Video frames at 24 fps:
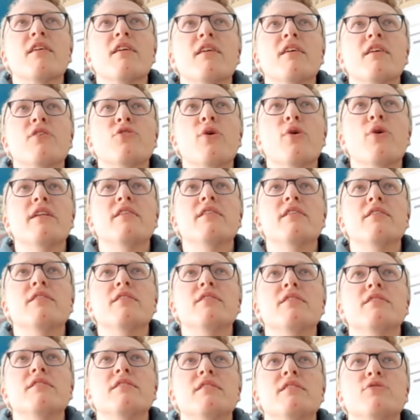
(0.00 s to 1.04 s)
you
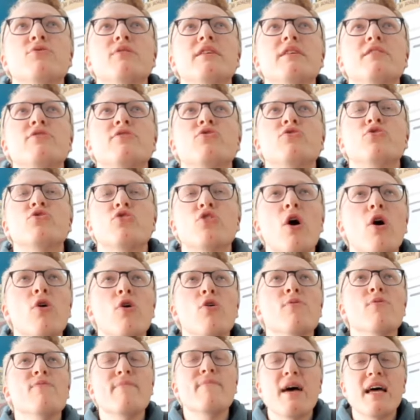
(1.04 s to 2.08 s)
did so
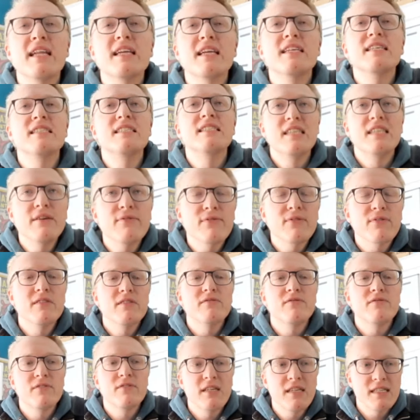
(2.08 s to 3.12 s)
many different
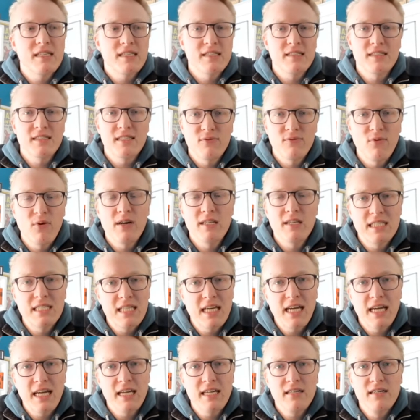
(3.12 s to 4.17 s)
things in one
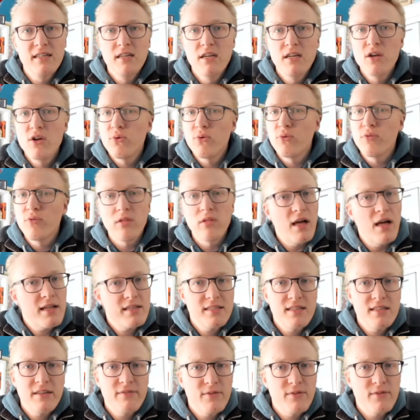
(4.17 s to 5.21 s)
day with lots
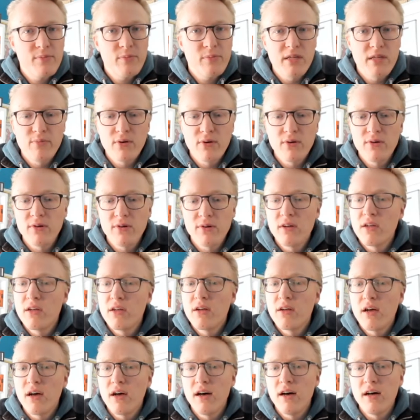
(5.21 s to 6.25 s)
of different people,
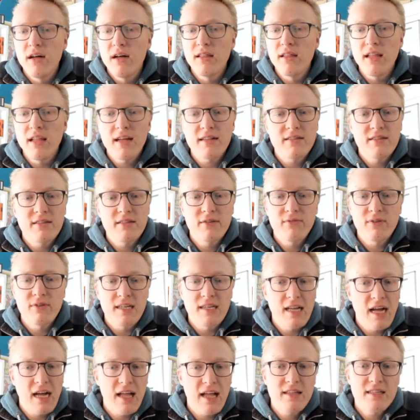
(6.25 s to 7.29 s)
lots of different
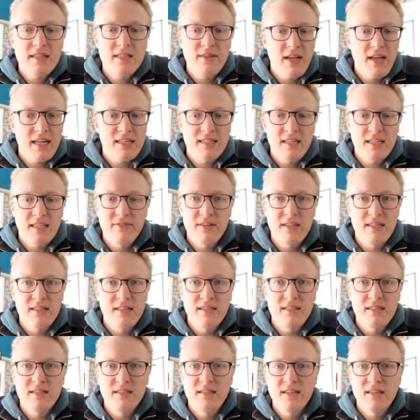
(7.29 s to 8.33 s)
kinds of
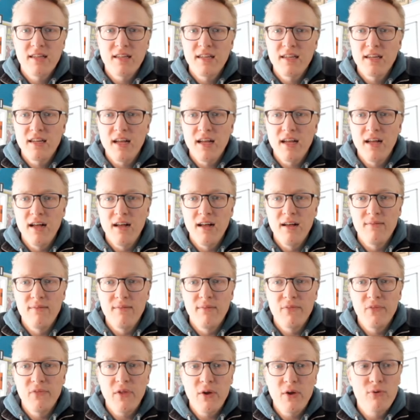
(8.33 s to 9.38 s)
activities.
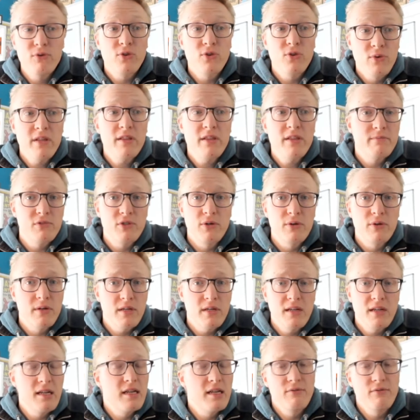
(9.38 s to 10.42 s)
There was a rhythm to it,
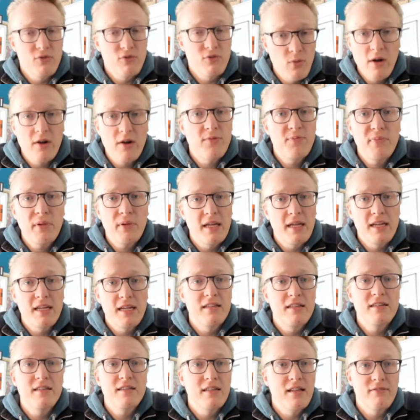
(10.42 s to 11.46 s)
and it was well
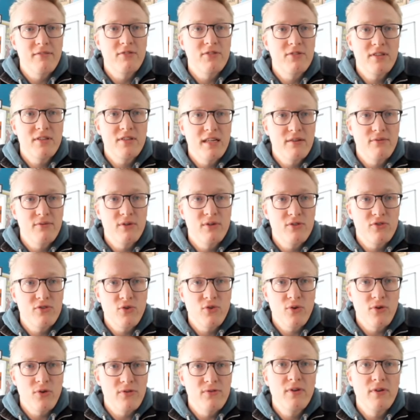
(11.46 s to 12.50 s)
planned, and everything was
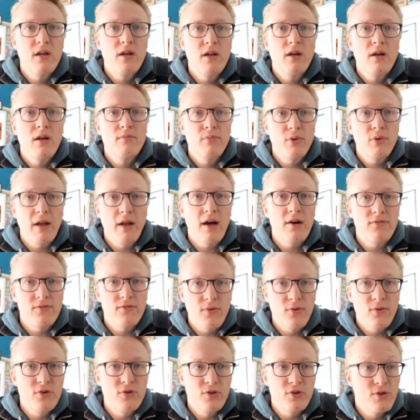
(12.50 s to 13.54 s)
sort of put out
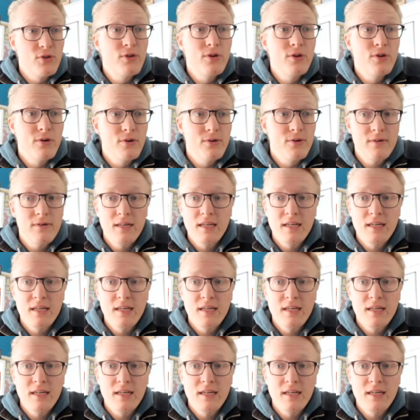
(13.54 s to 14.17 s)
for you to do.